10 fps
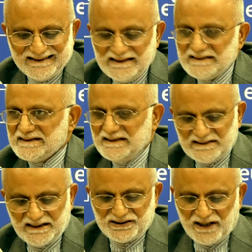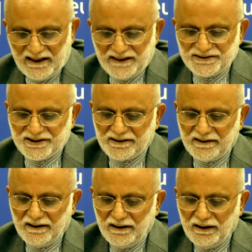This is a challenge
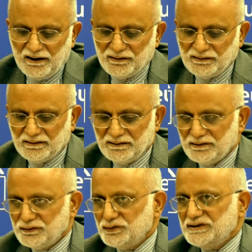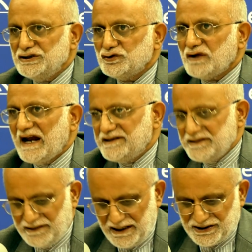to the
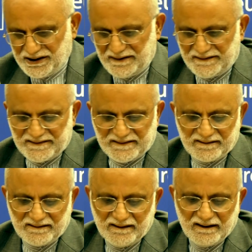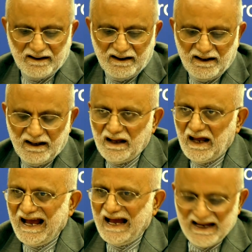United Nations
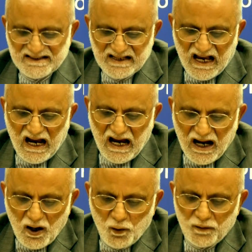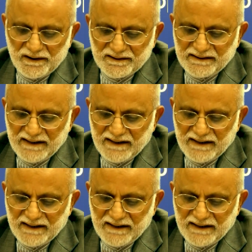as how it